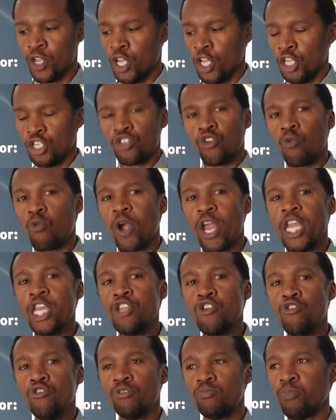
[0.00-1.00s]
So when
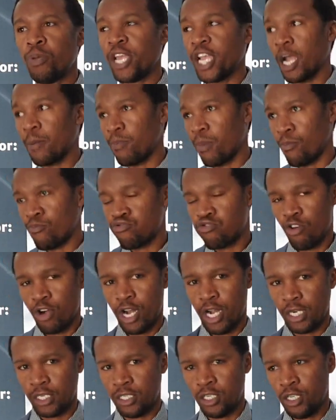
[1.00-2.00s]
you pick up a
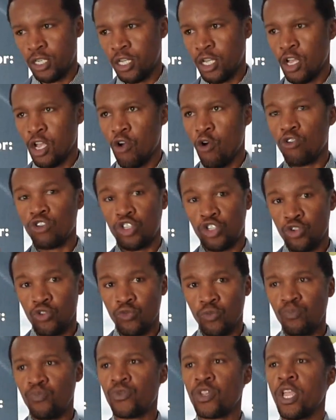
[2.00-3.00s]
product or
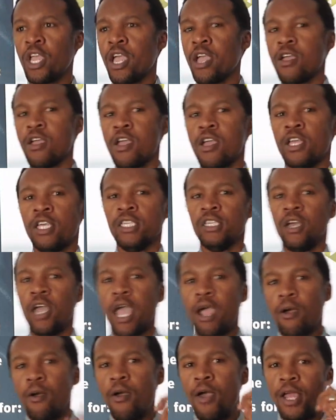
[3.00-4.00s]
two,
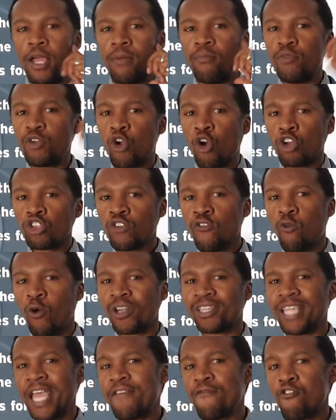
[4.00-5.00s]
because of
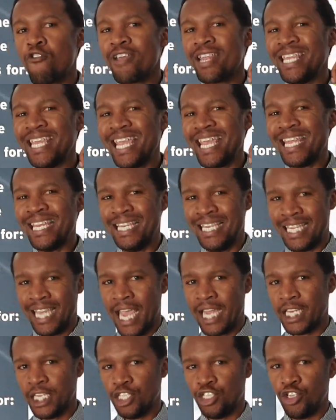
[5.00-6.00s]
what they've already
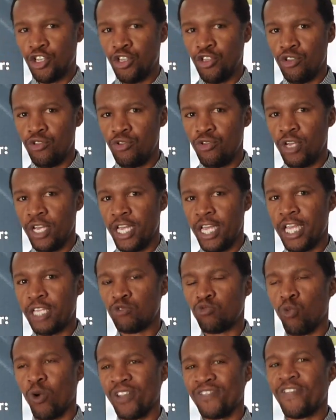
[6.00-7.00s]
indicated to you is
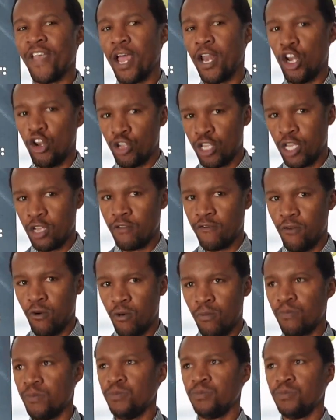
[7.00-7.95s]
what they're looking for,